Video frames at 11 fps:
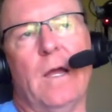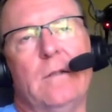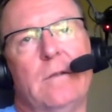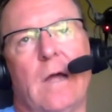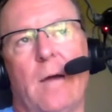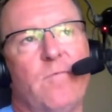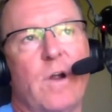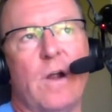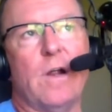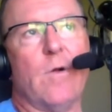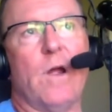And I'm
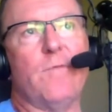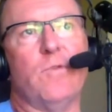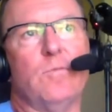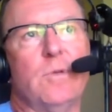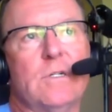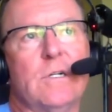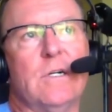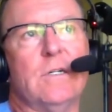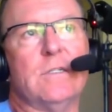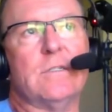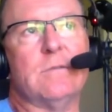very grateful
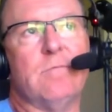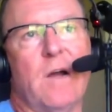because